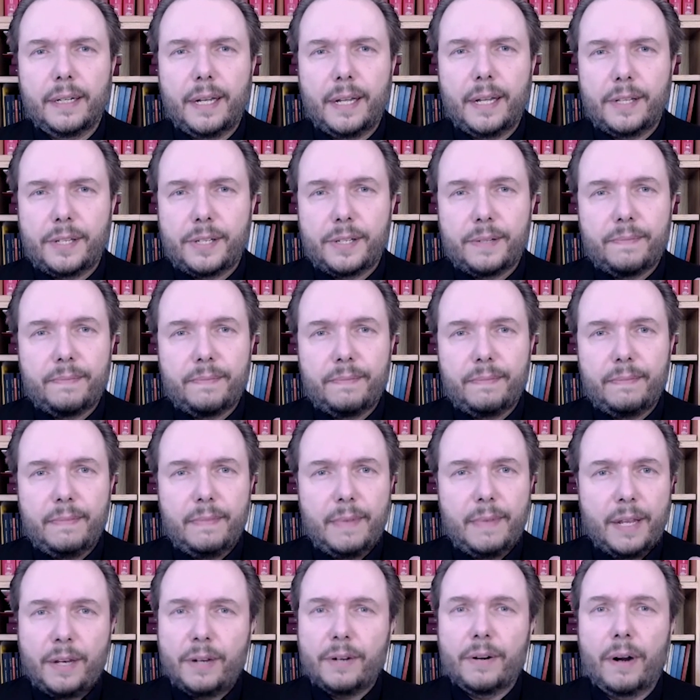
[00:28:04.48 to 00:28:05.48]
it's
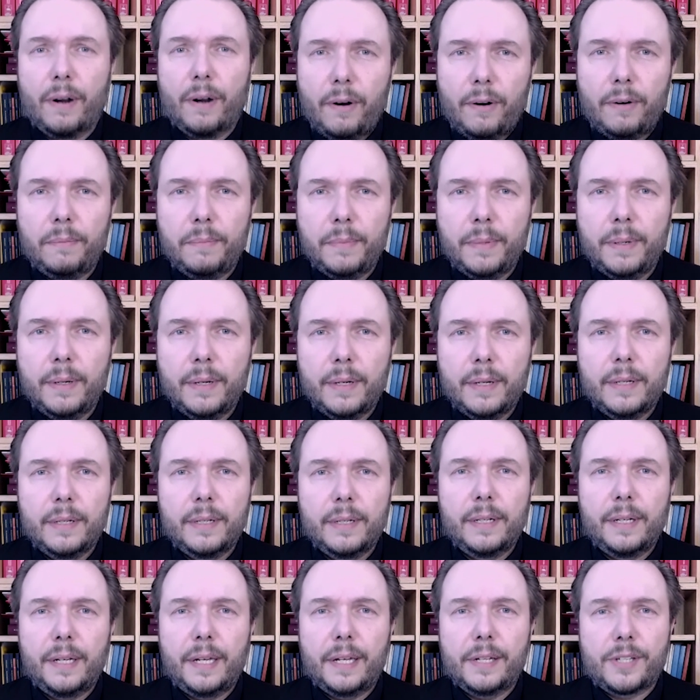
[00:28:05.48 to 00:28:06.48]
in your home,
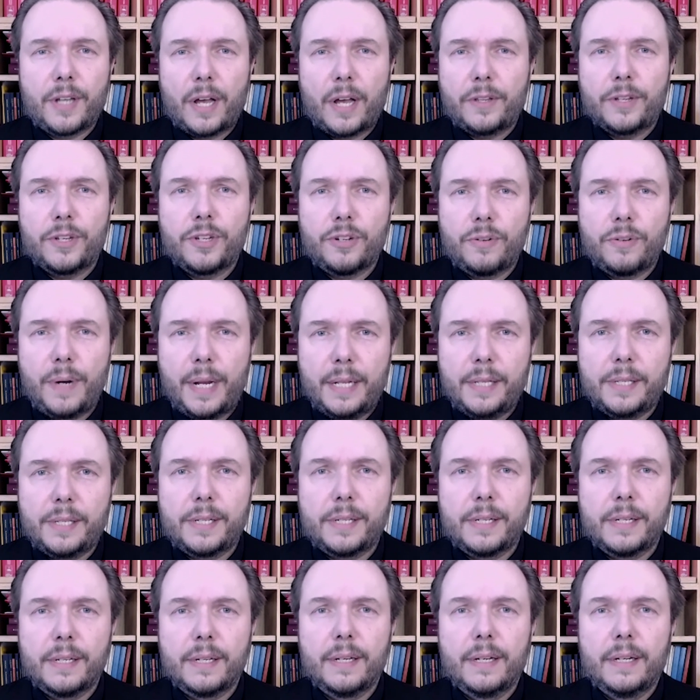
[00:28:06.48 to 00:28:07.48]
it's on the
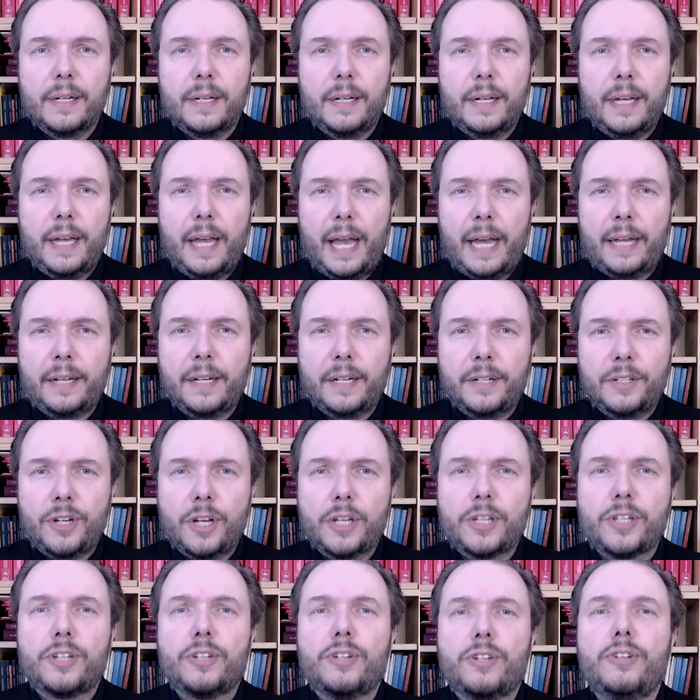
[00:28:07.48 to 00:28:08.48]
streets, and
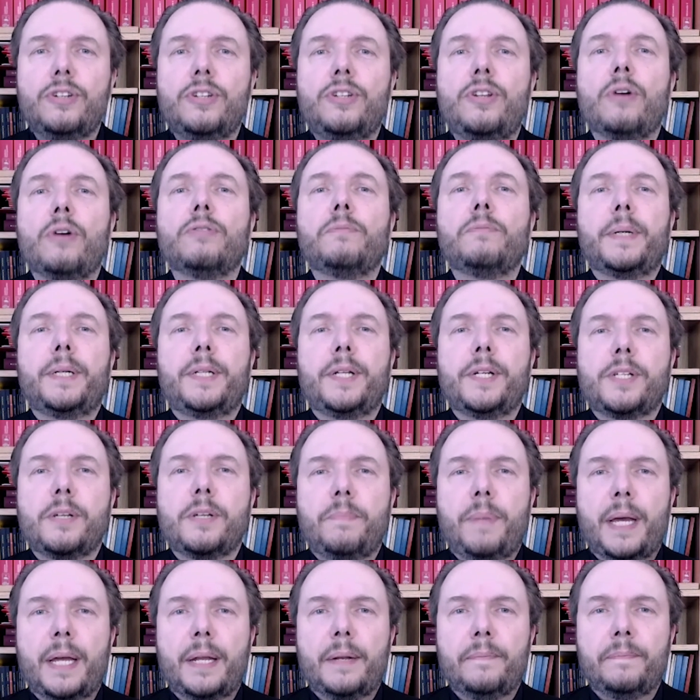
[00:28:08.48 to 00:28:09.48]
just don't
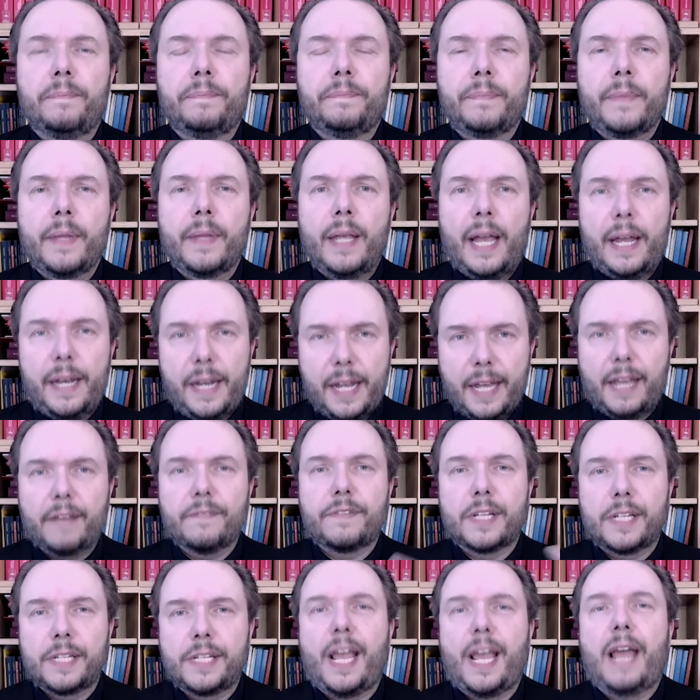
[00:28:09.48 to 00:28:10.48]
participate. And he
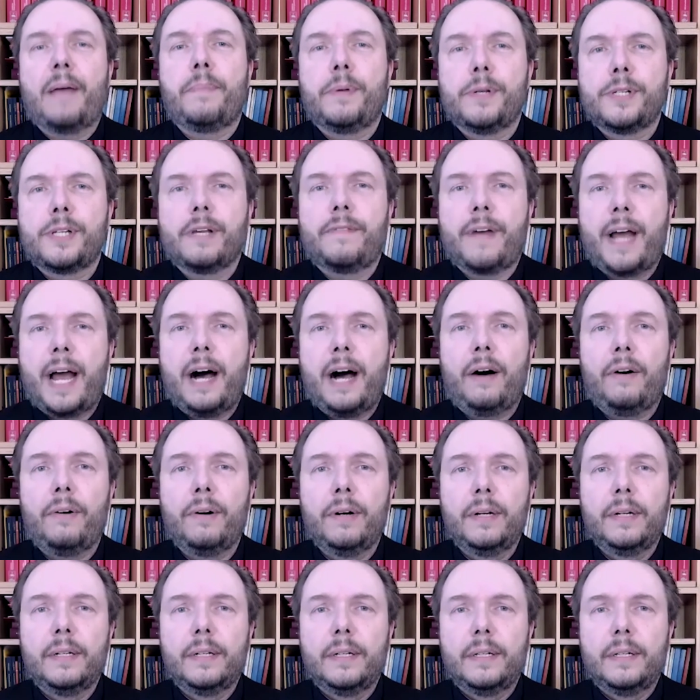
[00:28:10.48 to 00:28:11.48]
gives examples of how
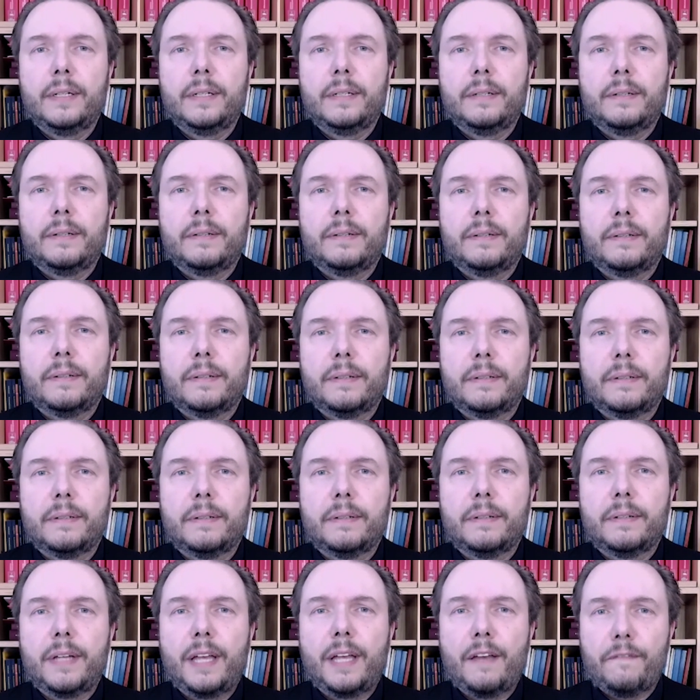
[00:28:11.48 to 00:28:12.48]

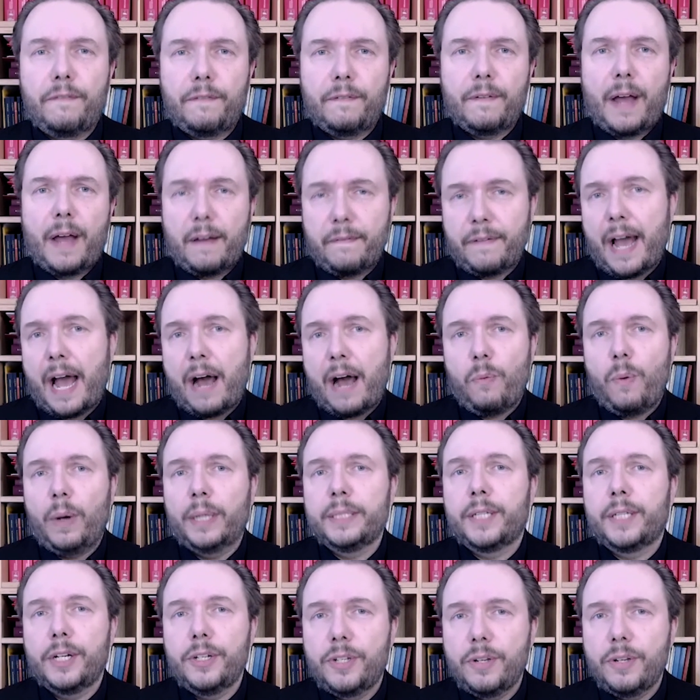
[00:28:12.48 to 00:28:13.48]
if of how one
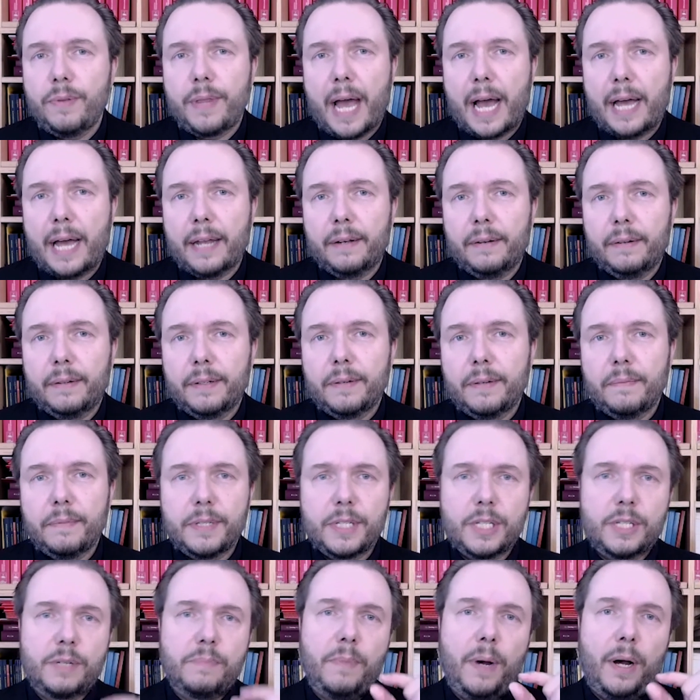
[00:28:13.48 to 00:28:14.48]
could do that.
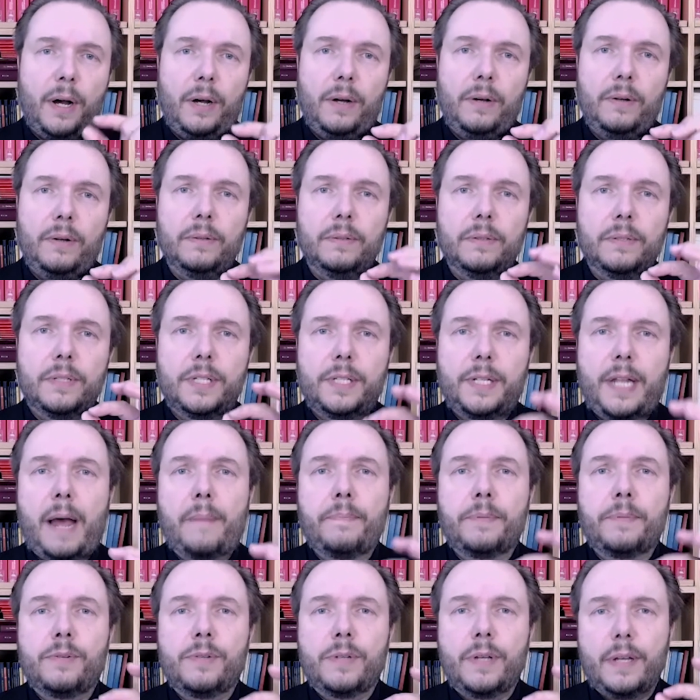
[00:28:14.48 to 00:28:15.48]
Small
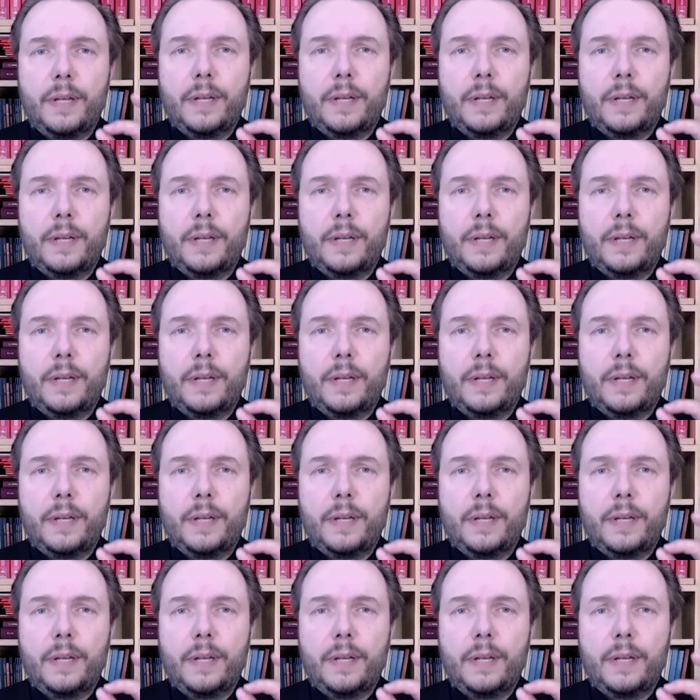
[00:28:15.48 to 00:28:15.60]
steps